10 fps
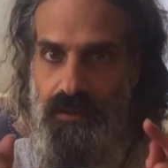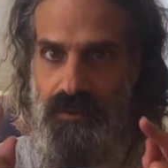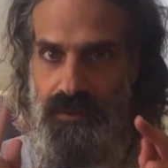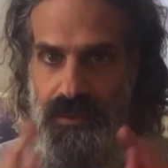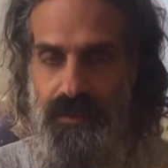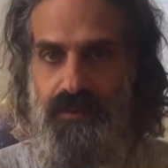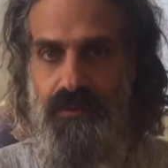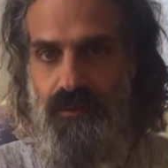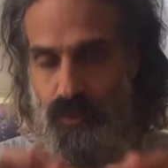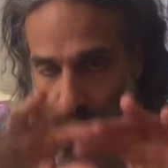And yet,
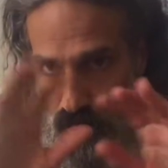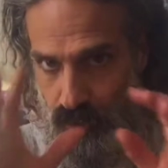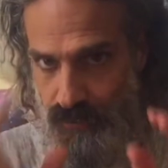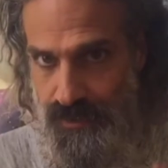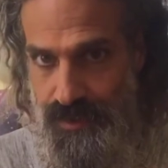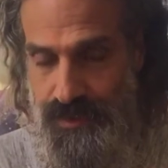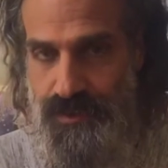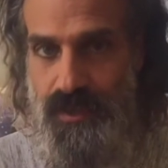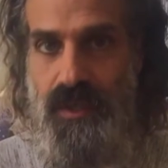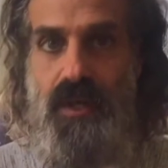through all of this,
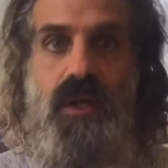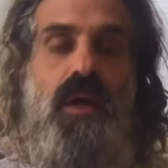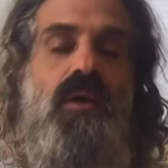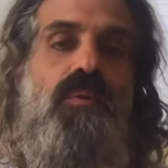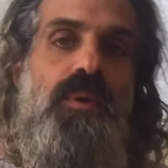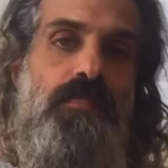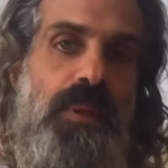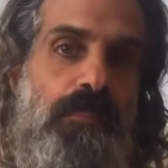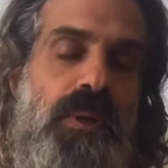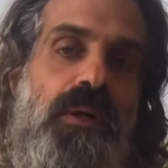
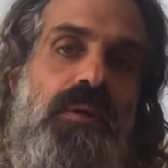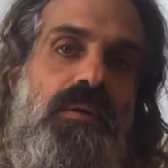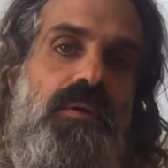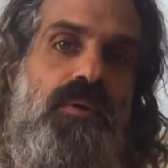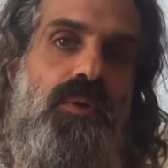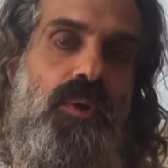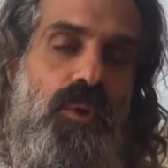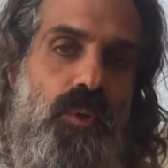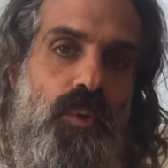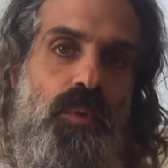remember
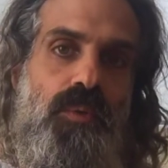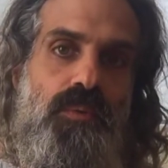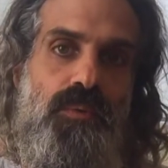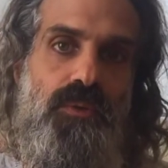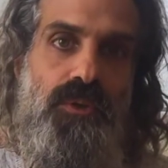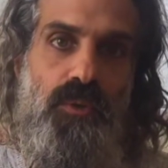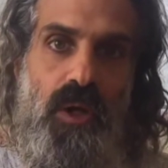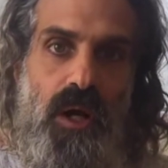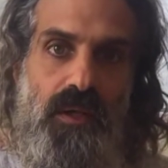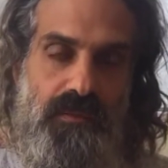who you are.